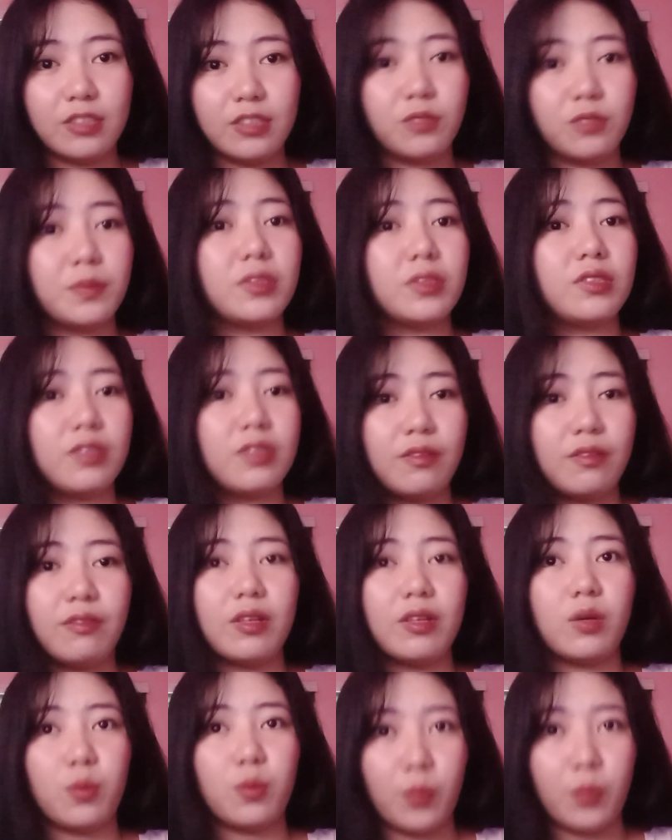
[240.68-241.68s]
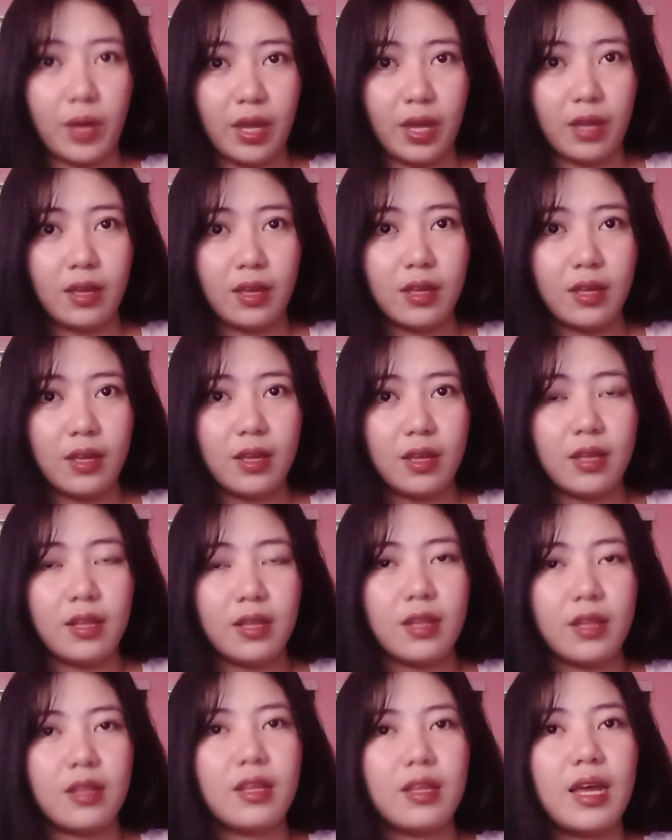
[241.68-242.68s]
a specific way.
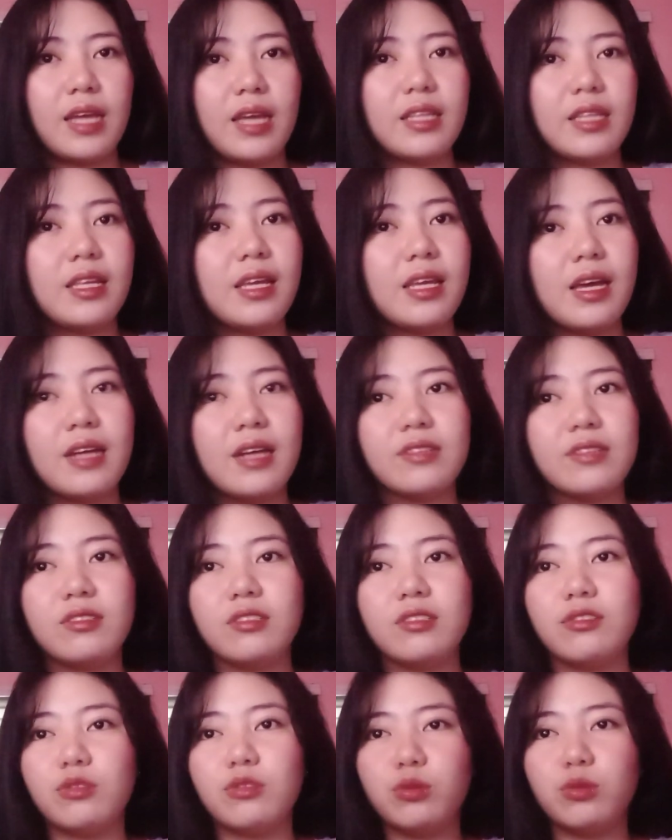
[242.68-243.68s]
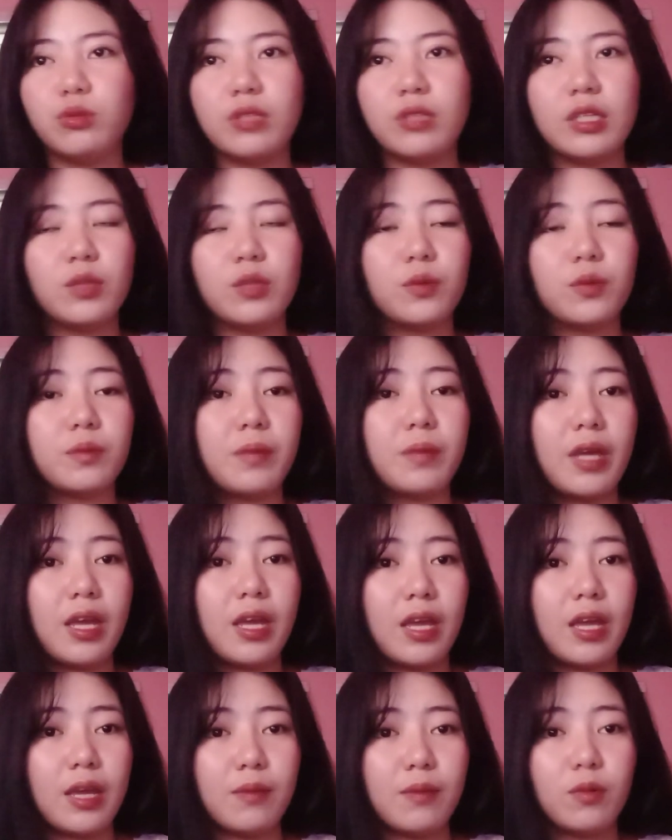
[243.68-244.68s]
The idea is that student will be
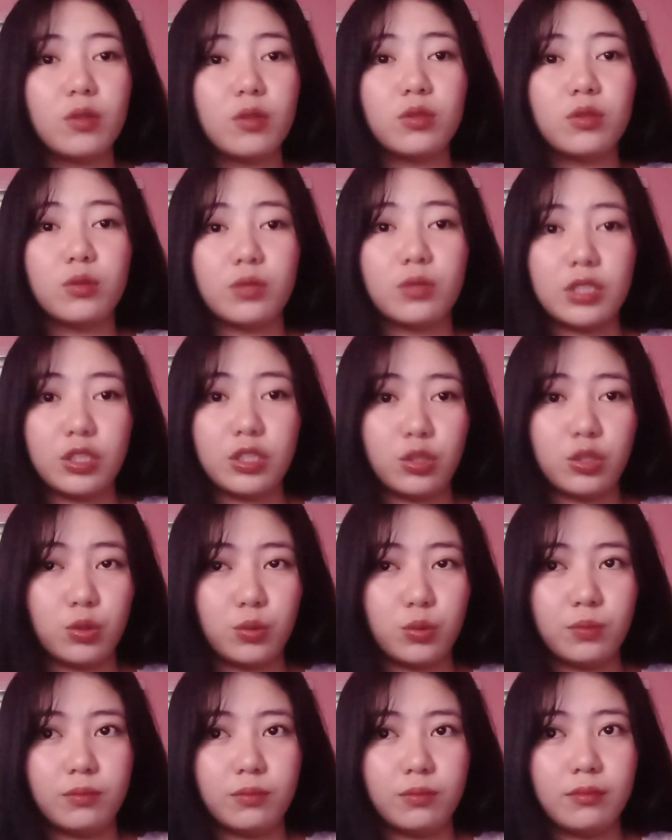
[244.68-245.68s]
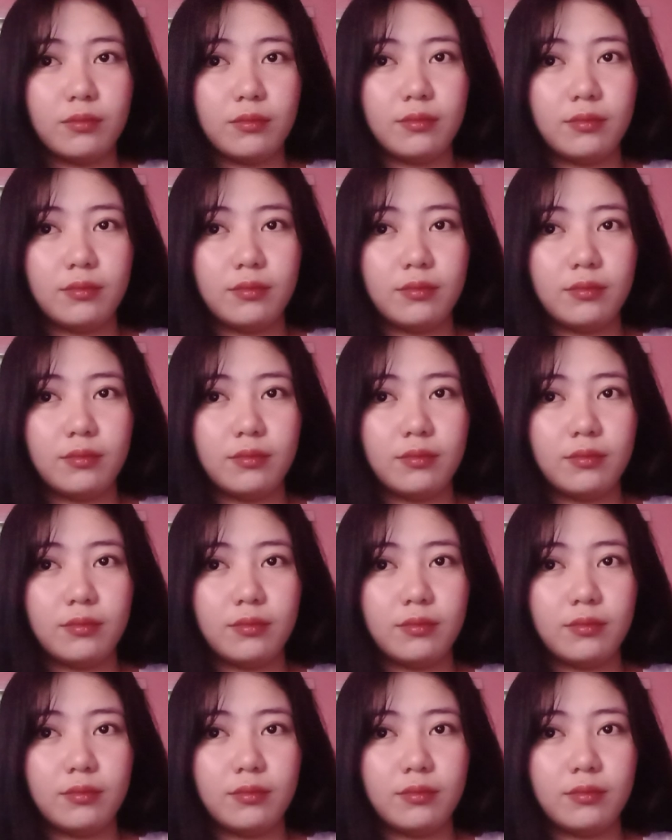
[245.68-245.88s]
able to resume.